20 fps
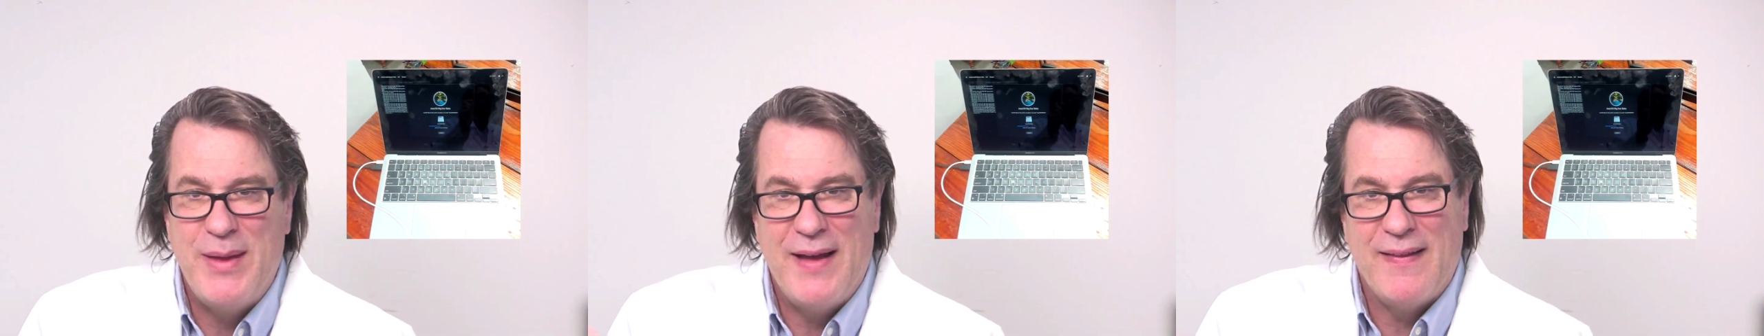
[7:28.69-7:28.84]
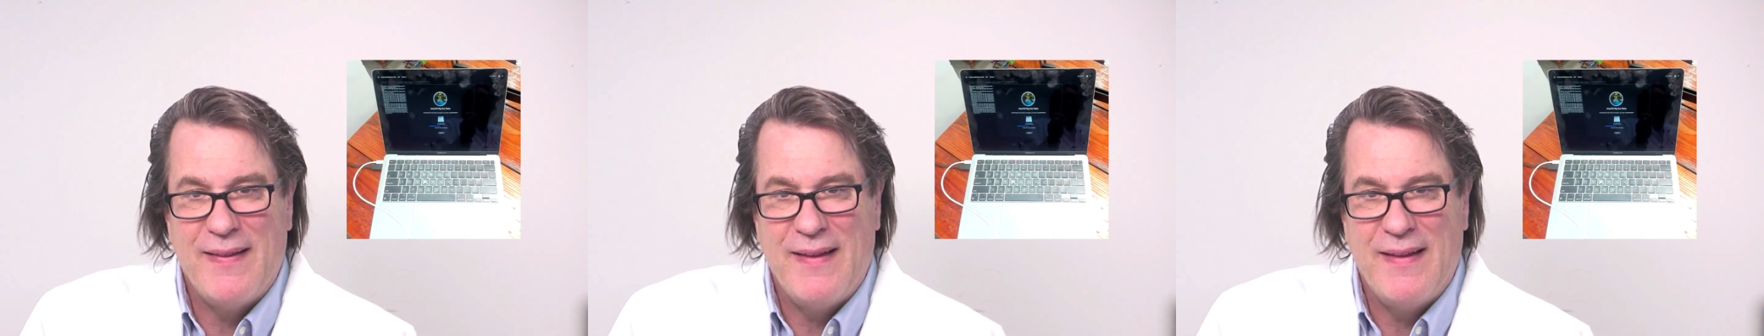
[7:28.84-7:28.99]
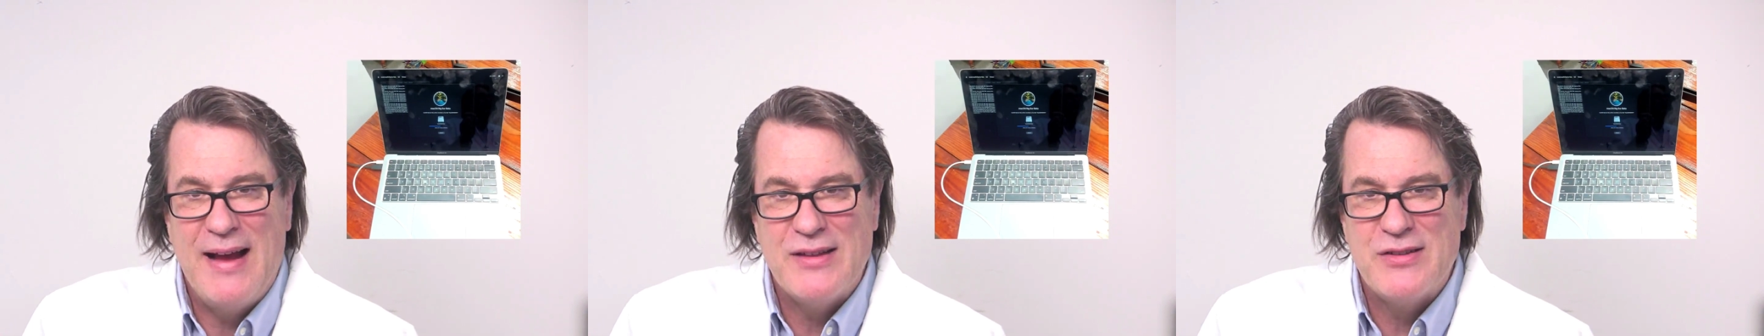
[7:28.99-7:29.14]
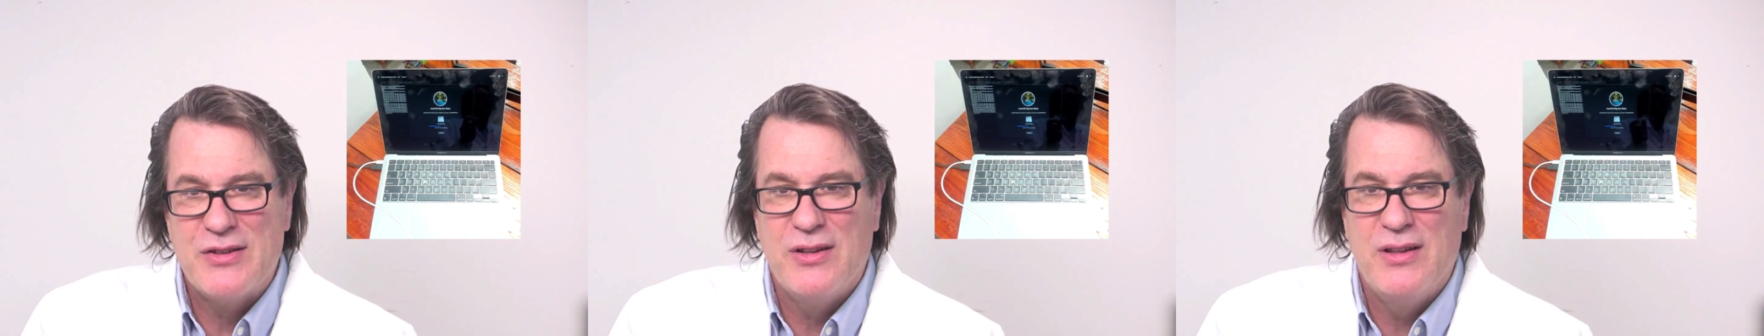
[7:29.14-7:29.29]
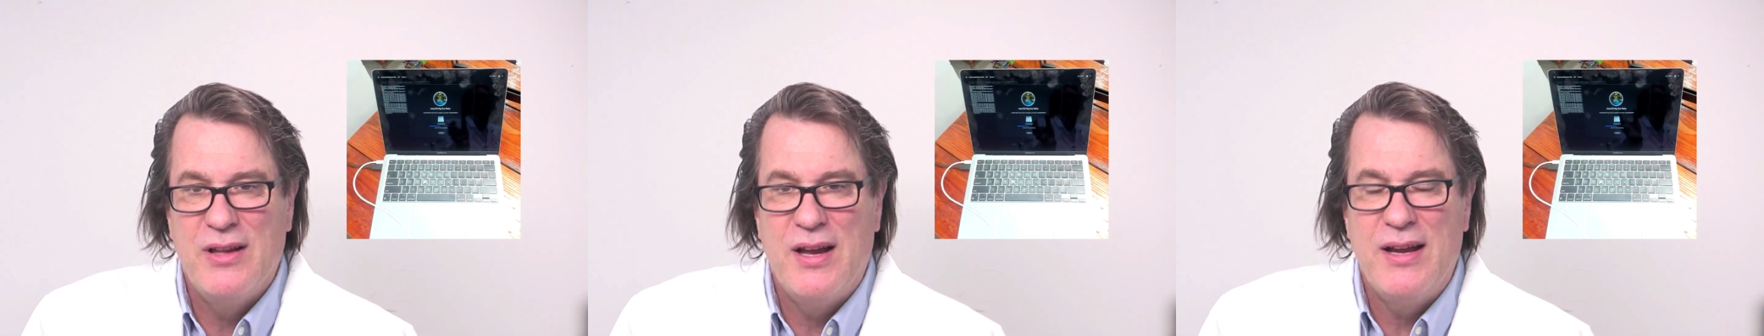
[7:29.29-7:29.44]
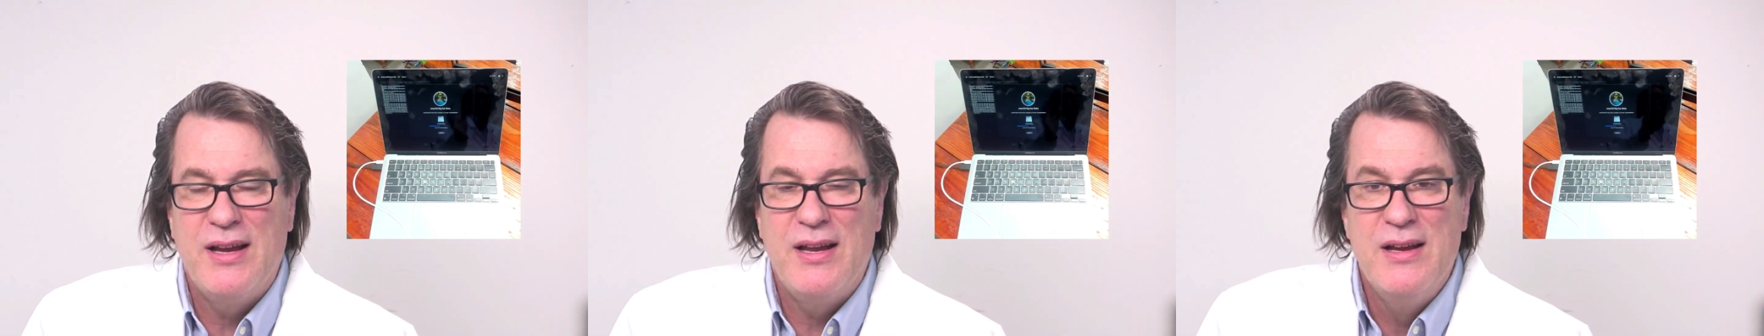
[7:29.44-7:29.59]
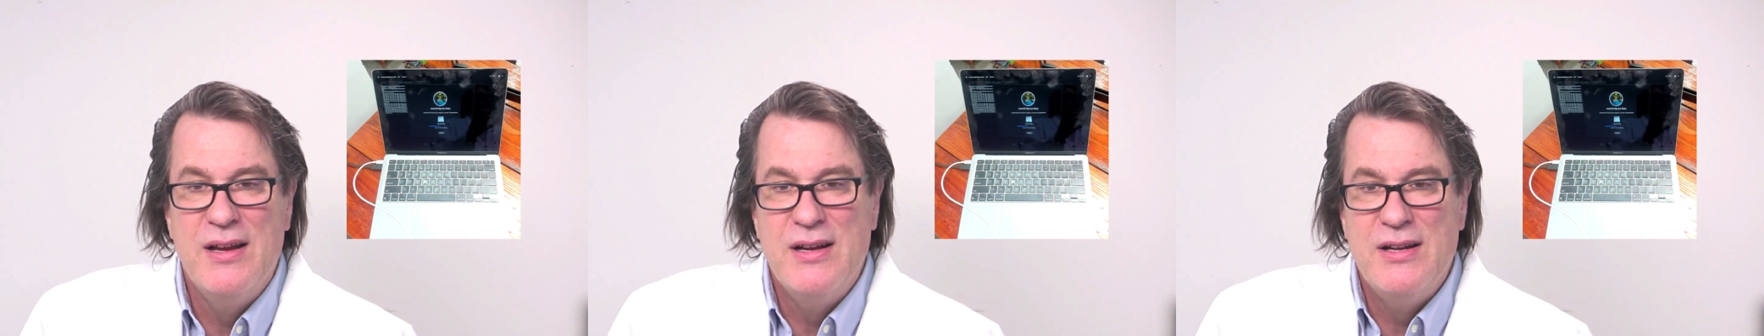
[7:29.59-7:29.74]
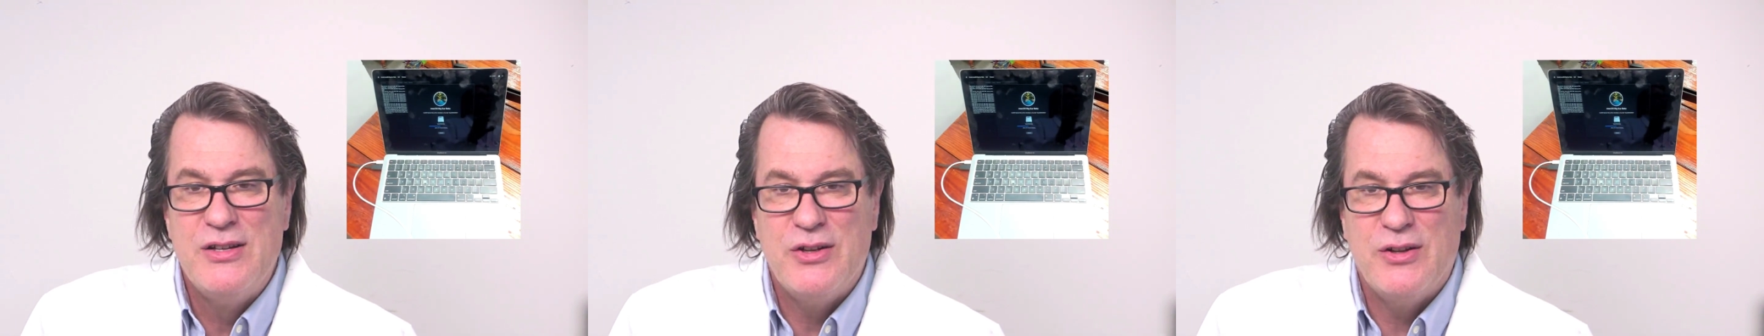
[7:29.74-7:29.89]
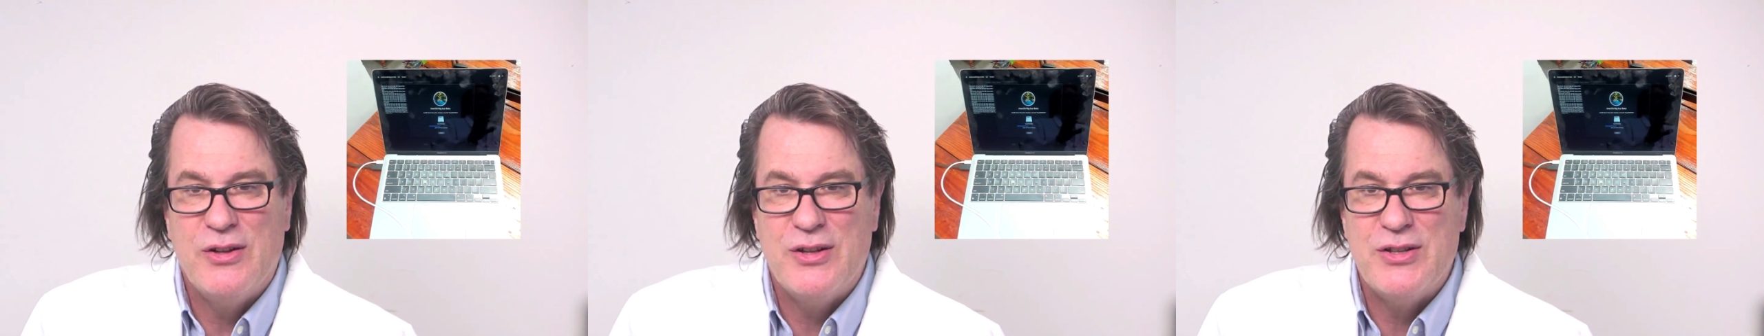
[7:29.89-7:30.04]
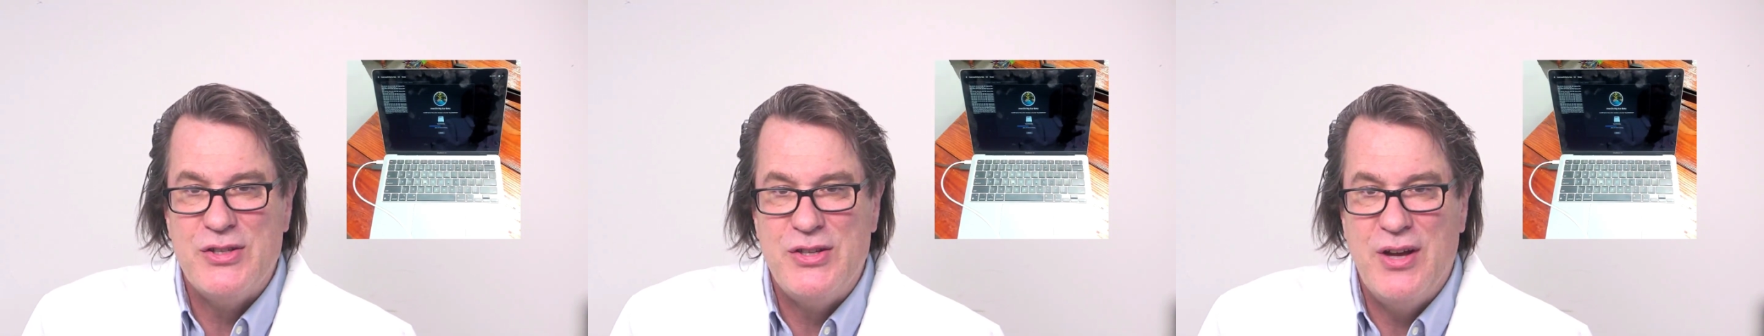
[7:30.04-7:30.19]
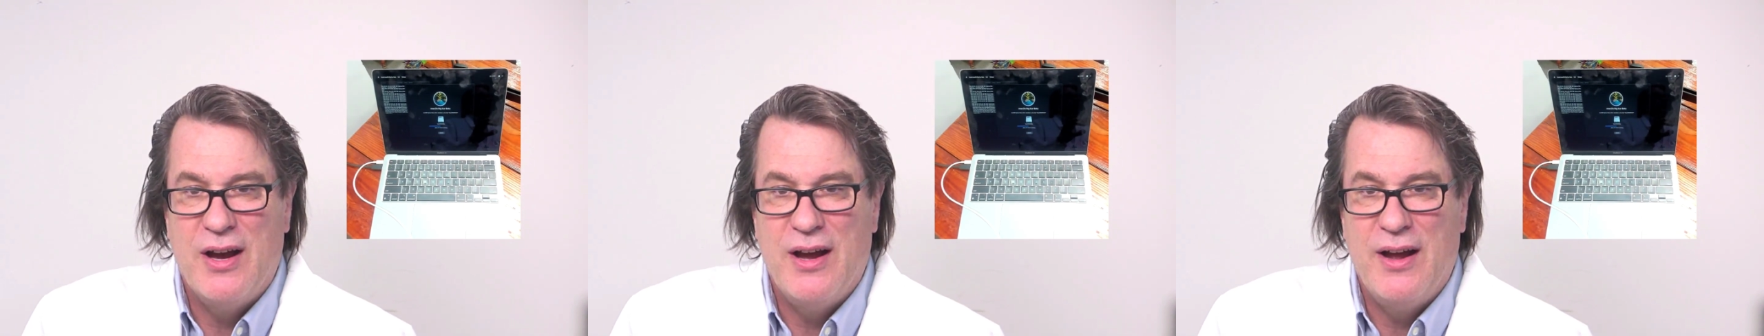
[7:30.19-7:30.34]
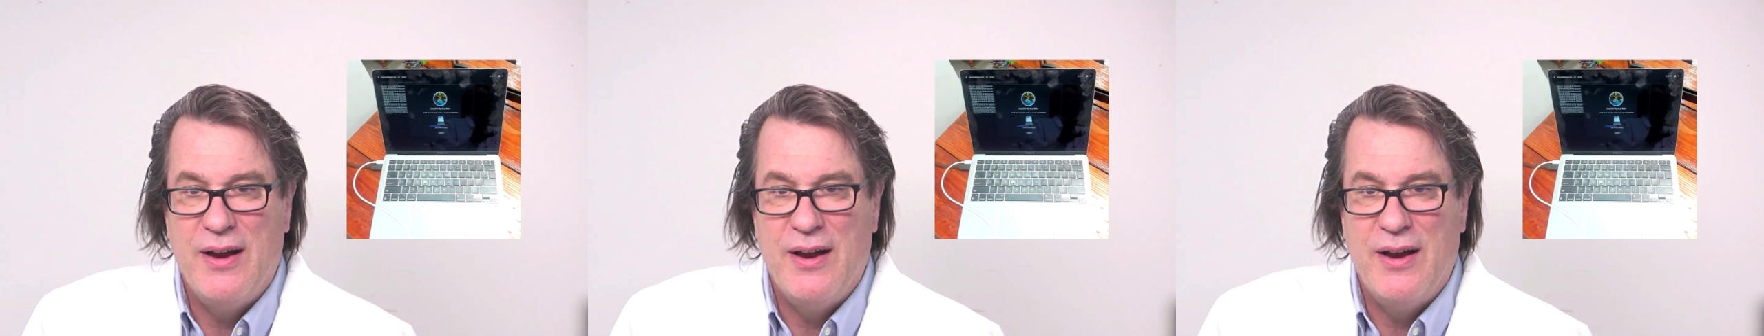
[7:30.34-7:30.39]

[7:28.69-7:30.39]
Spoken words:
last click till it's done.